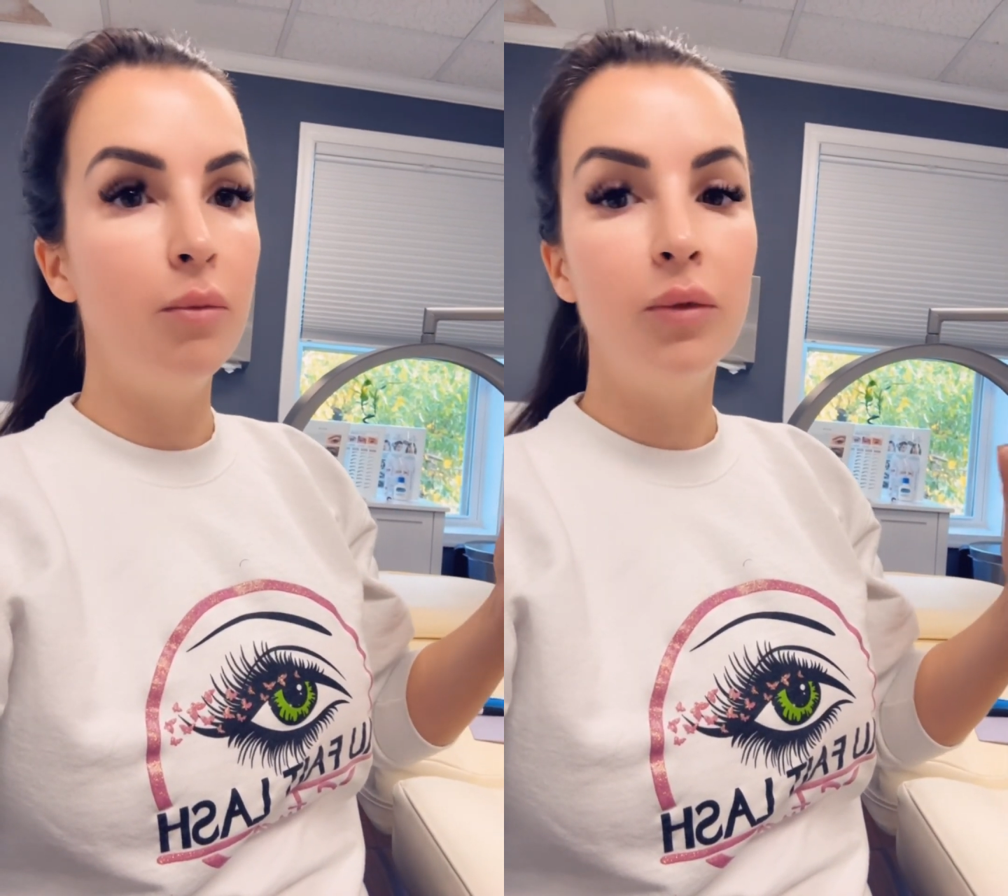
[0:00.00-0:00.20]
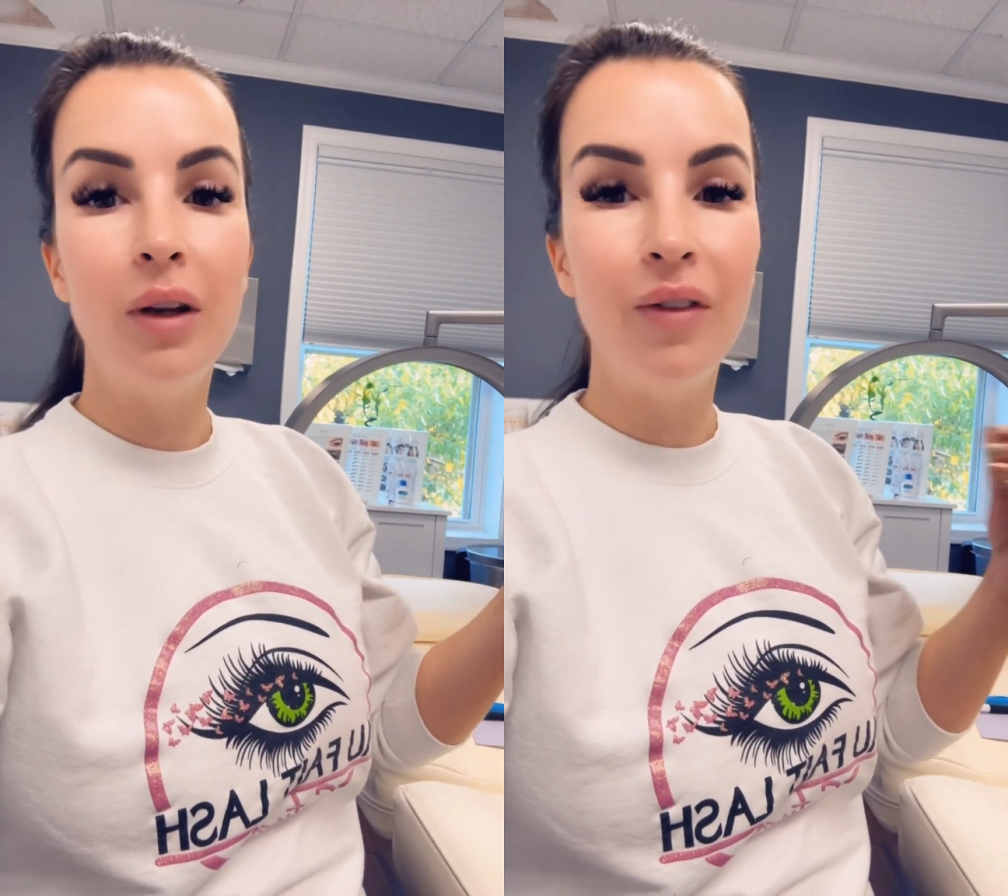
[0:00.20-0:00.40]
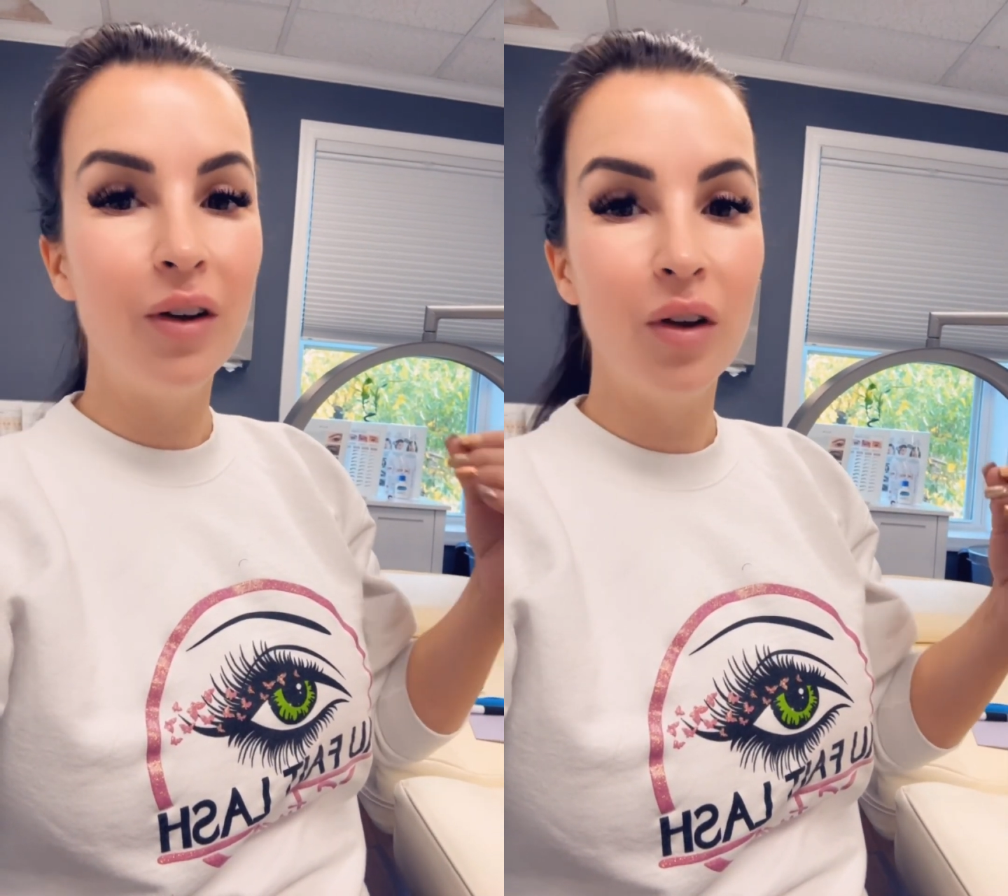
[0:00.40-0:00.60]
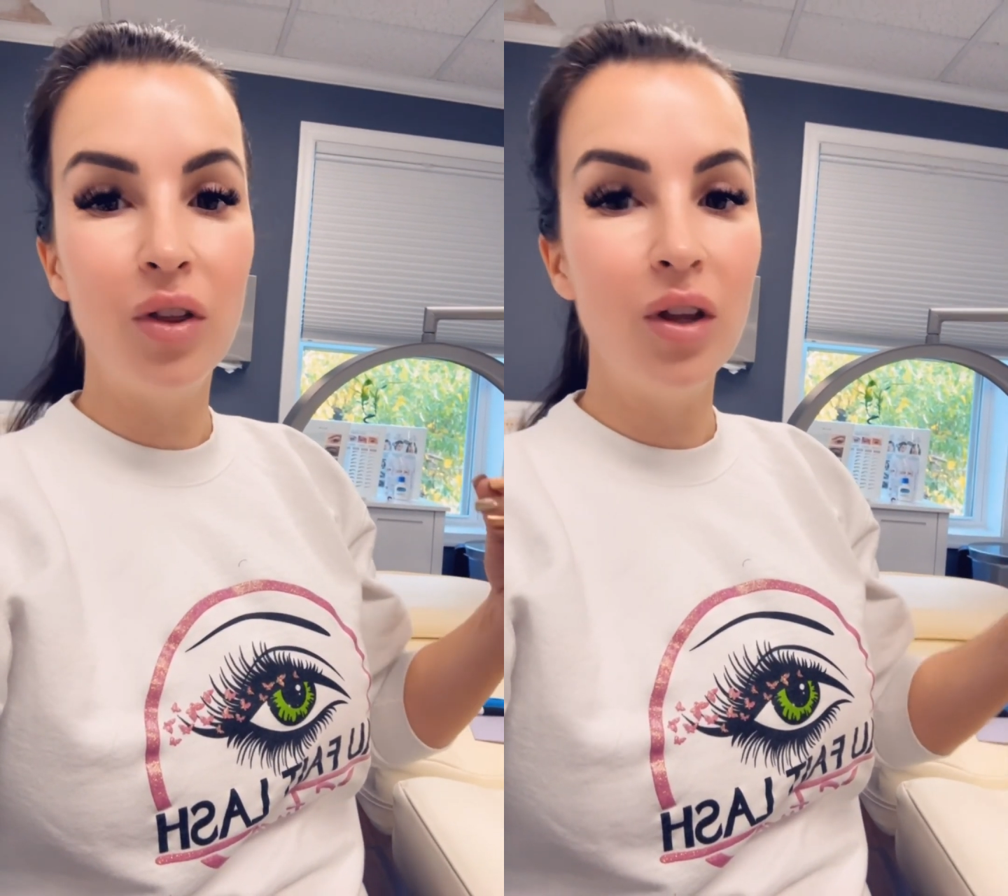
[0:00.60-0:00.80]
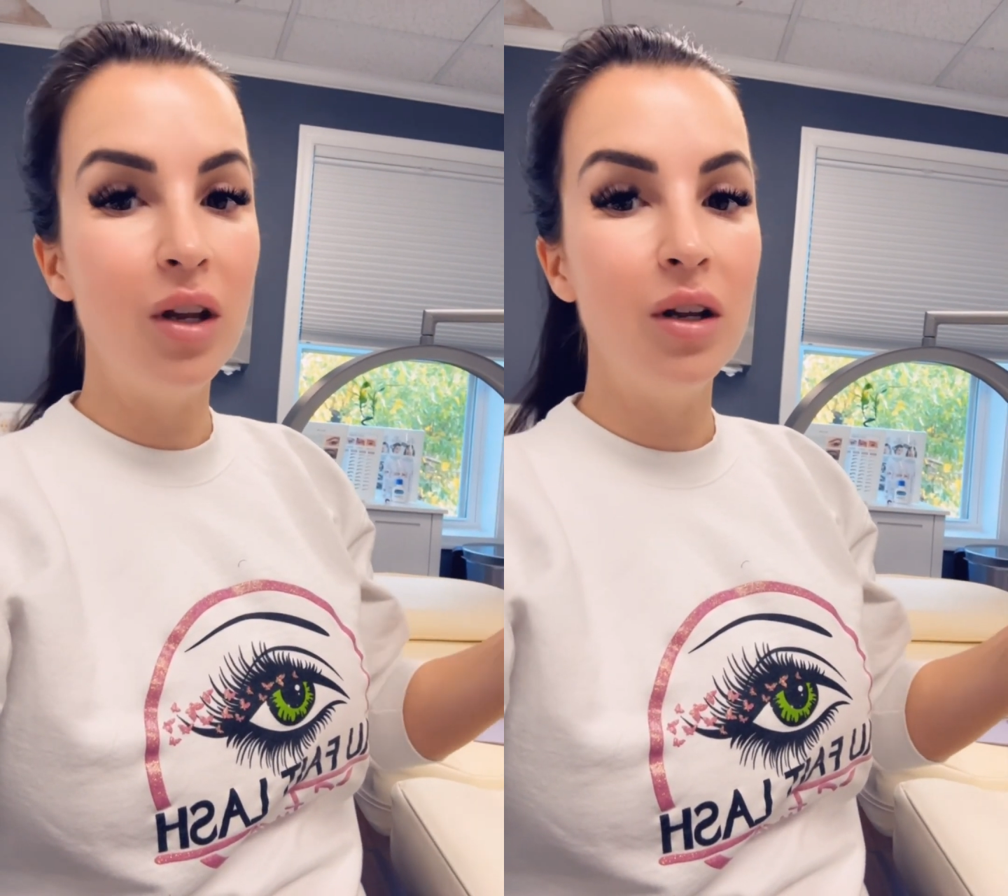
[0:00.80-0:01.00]
They're very
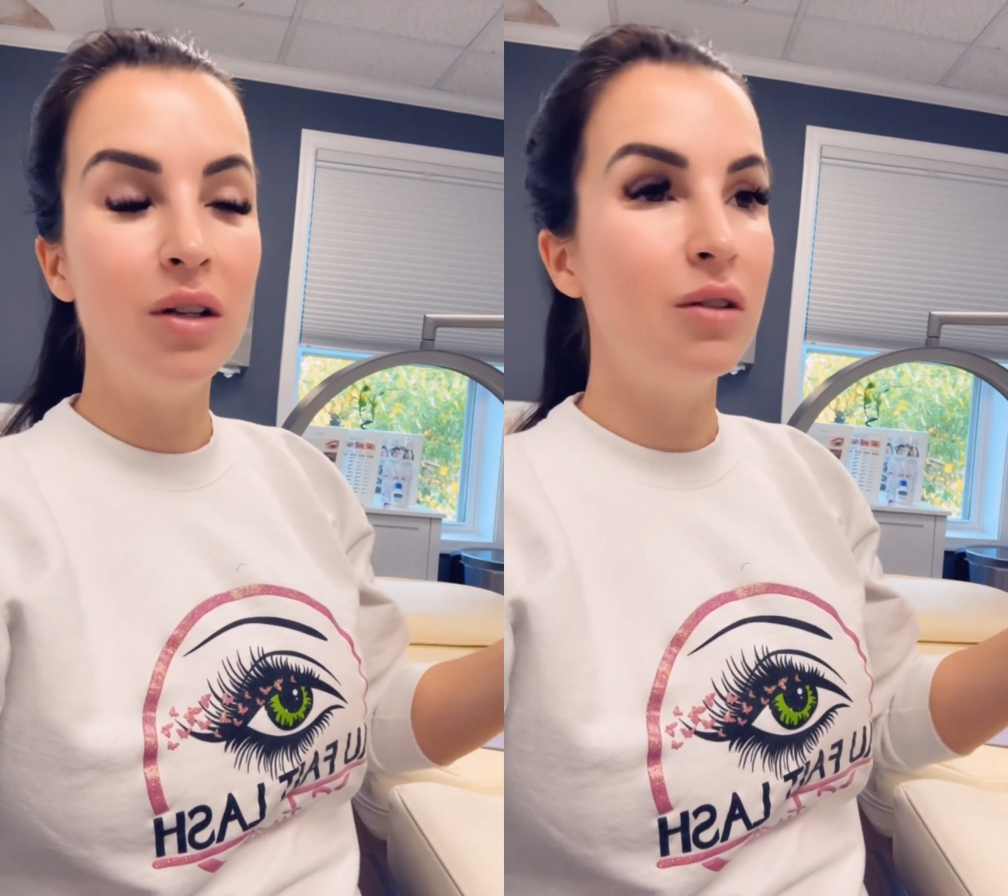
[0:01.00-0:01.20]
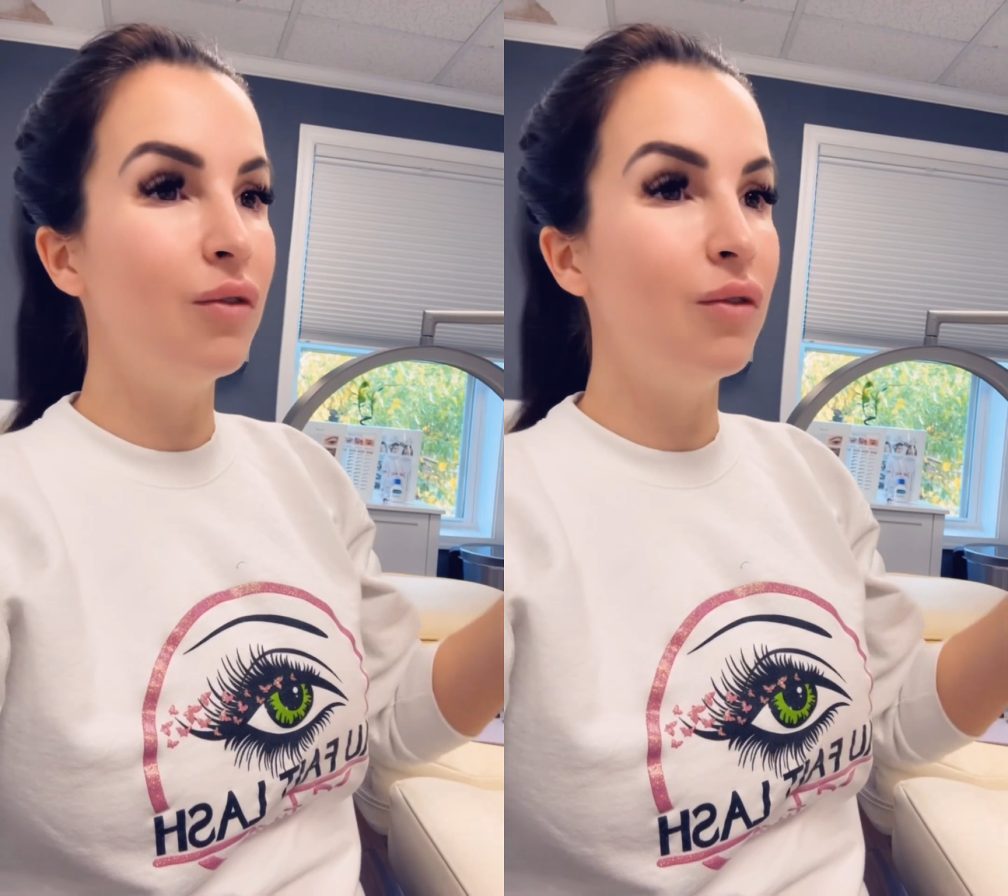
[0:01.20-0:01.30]
thin. It's